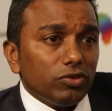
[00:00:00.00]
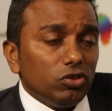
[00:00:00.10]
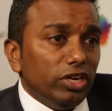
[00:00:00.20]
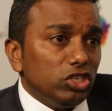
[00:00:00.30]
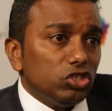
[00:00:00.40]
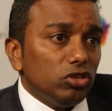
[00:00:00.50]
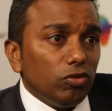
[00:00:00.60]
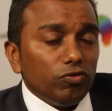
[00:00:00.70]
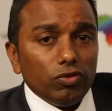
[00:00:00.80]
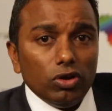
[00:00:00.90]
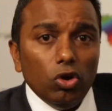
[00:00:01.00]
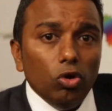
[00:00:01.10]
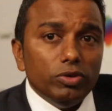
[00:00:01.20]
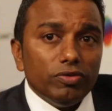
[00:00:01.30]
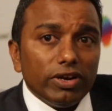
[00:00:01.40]
connection of
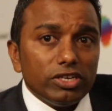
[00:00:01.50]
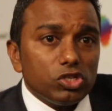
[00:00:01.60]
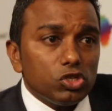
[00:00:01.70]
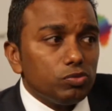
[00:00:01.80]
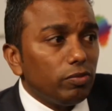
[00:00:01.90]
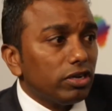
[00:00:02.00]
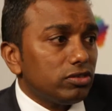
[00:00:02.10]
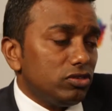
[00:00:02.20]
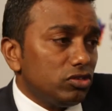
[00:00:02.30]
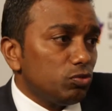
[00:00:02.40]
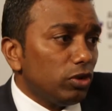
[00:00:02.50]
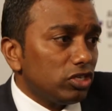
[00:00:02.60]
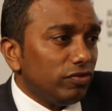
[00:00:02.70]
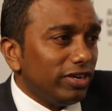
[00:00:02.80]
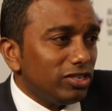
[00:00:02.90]
home devices,
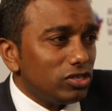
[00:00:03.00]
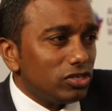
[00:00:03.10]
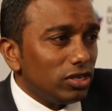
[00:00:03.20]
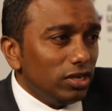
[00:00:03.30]
smart devices.